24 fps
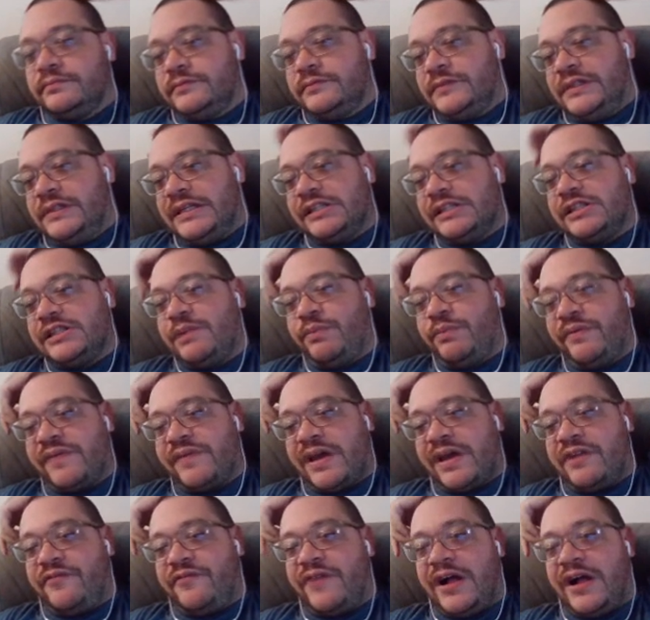Next up, we've
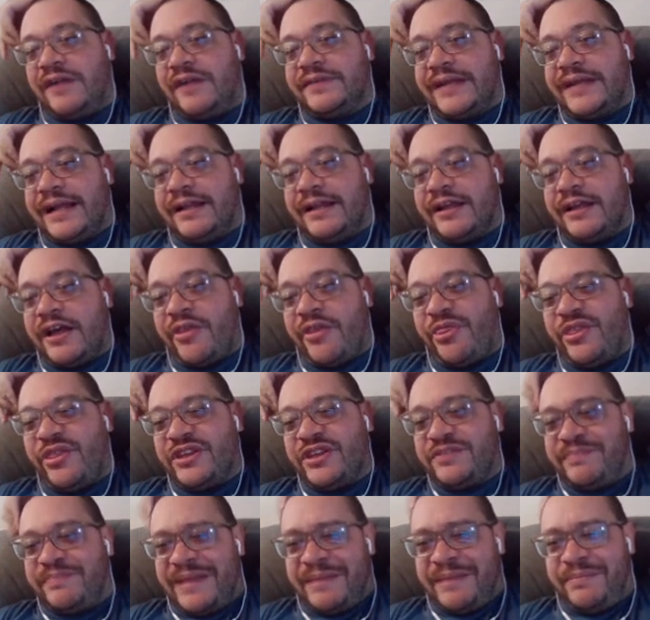got Evolved Alioth.
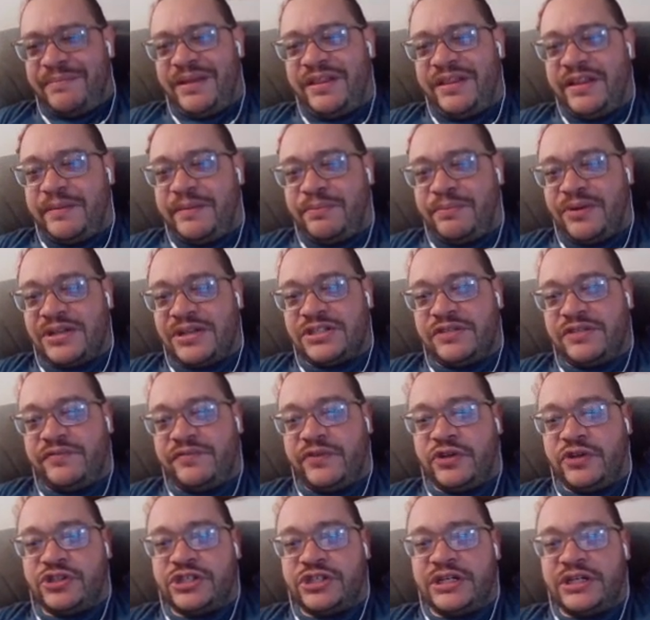This might be the oppressive
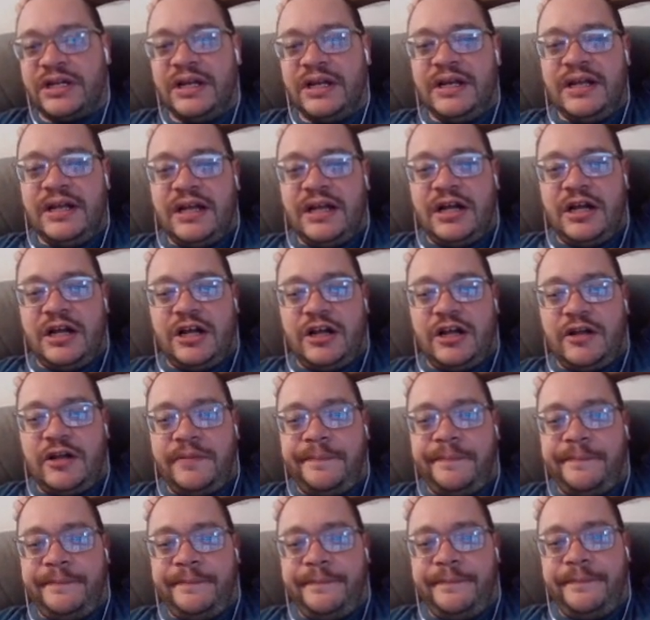version.
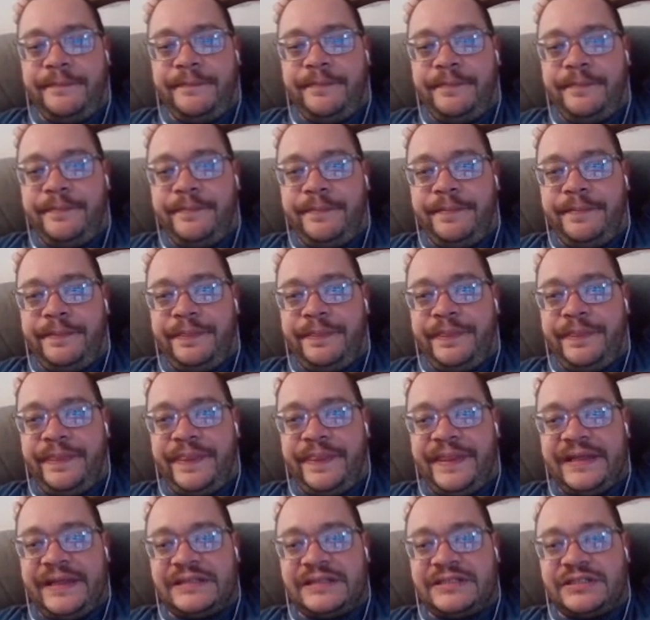Um,
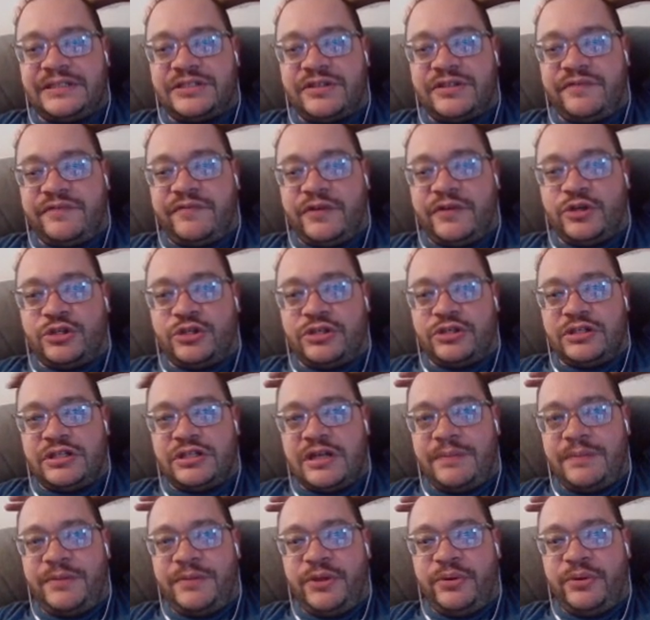this is the
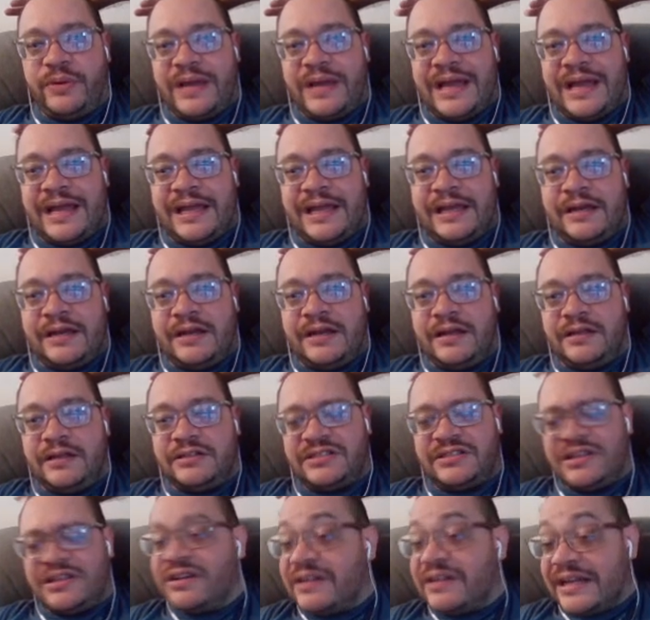W had
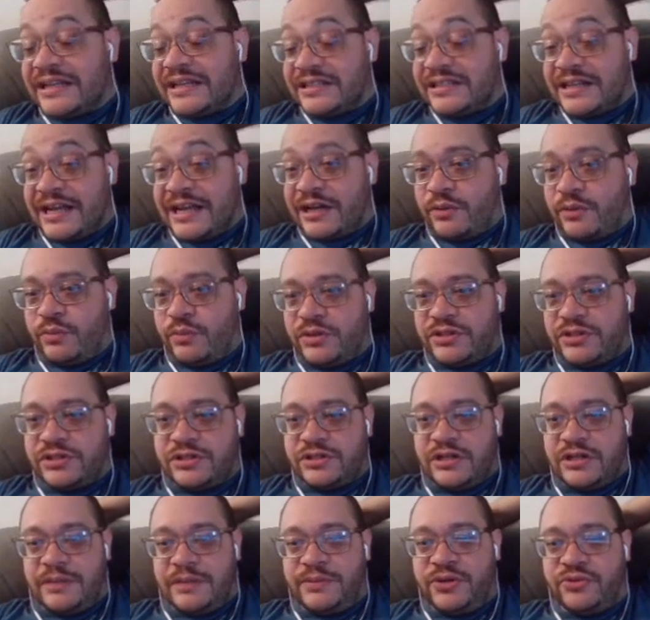Sunday's deck was
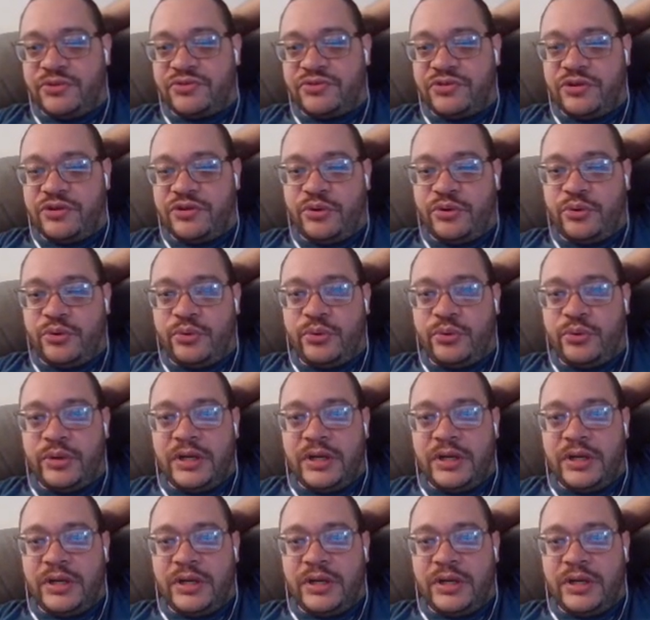W's new